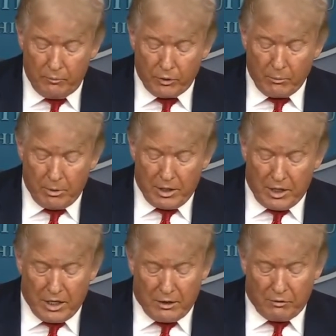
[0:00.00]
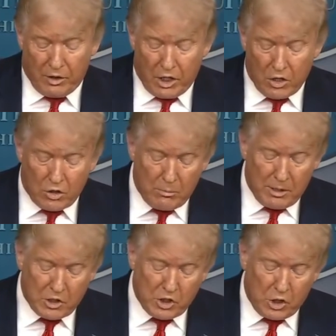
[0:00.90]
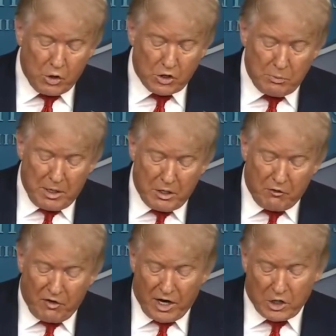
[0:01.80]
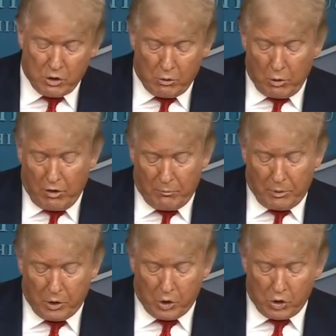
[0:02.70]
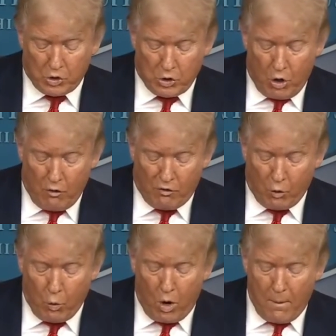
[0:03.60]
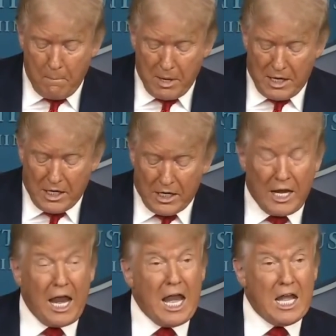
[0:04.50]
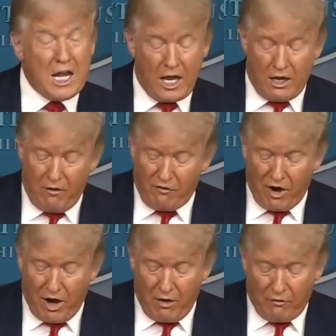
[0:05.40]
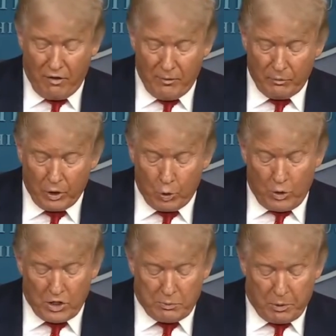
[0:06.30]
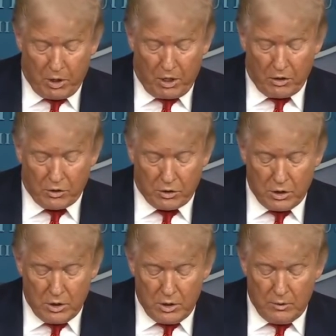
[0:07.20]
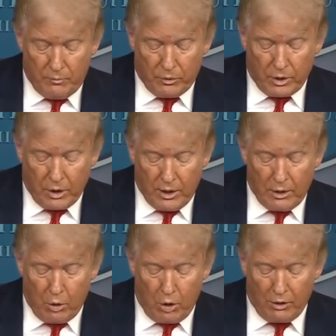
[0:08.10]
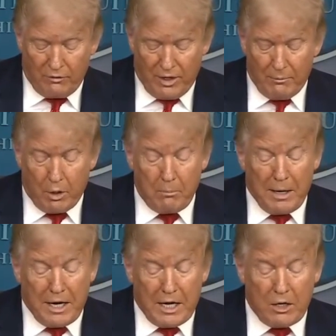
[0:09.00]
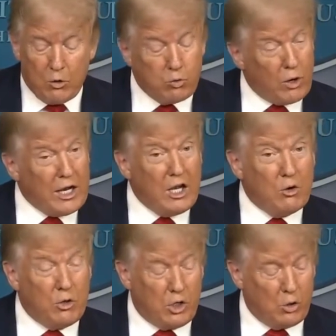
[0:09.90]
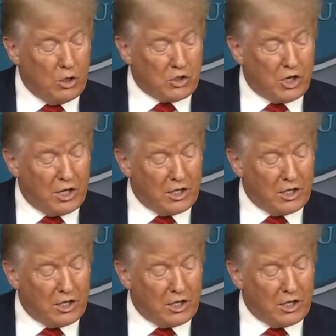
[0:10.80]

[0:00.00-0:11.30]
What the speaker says: By the end of the year, domestic U.S. manufacturing will have produced over 1 billion N95 respirators. And all of them are made right here in the USA.